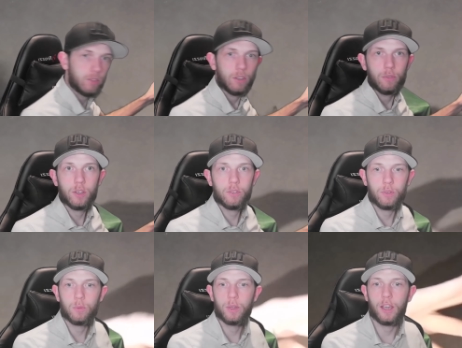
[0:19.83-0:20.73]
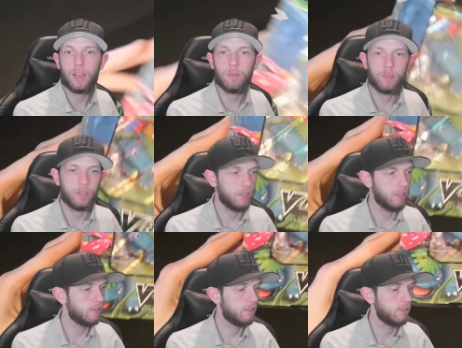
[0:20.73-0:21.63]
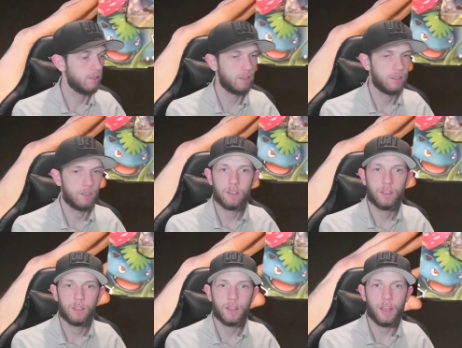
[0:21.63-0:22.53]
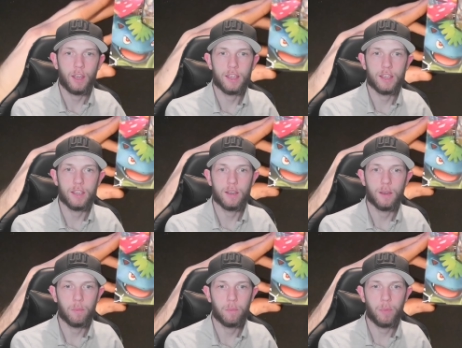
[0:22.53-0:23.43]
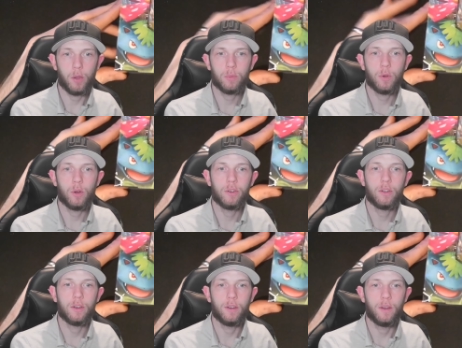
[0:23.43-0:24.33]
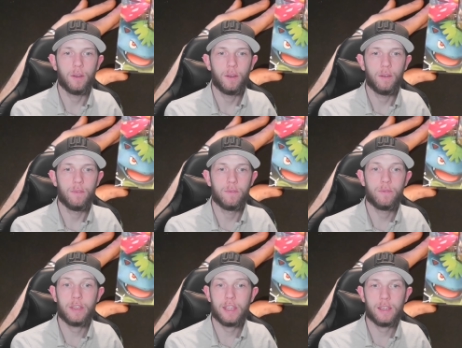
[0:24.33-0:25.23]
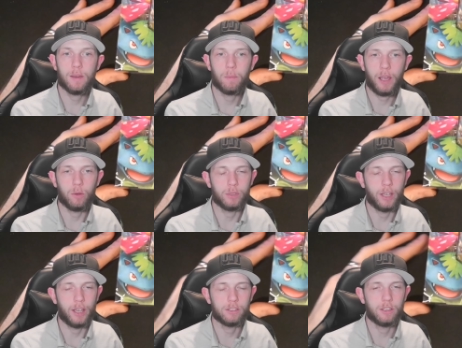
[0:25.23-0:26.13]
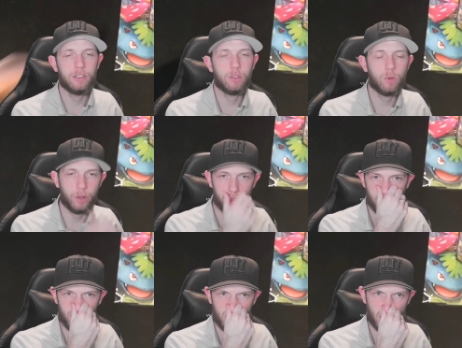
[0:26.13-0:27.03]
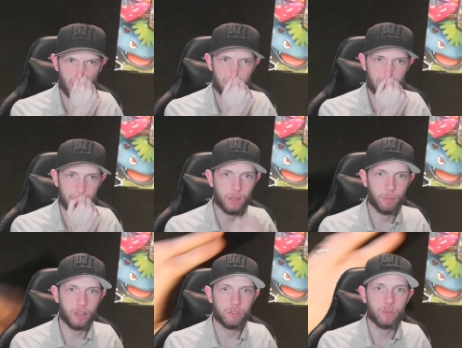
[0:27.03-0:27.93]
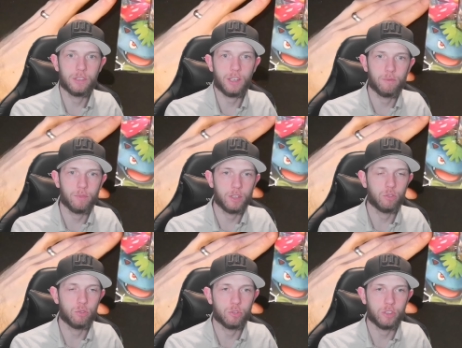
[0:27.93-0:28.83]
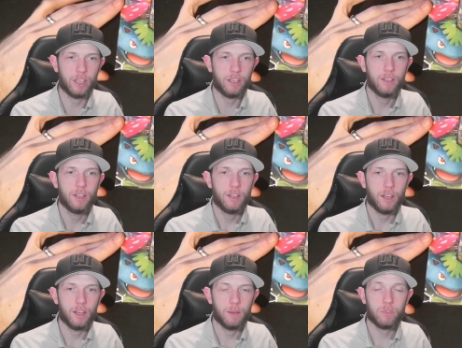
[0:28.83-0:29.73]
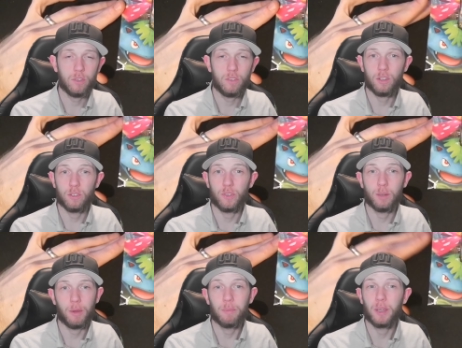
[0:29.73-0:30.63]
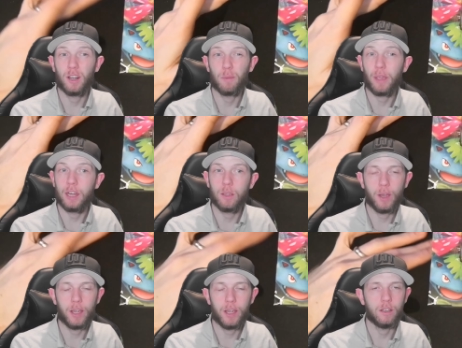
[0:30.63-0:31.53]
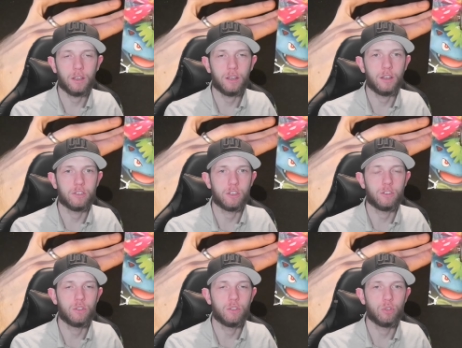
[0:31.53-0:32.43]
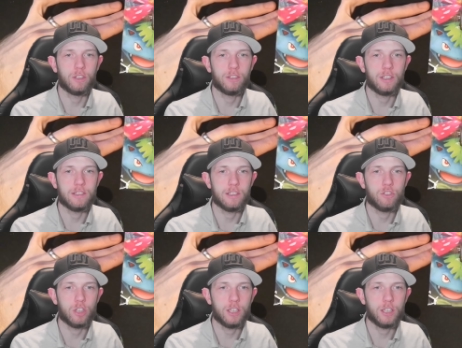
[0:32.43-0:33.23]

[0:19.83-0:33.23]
first thing we have is a Pokemon V Battle Deck. So these are quite new. This is the Blastoise and Venusaur set. Something that I was thinking about picking up anyway, as I do enjoy the TCG.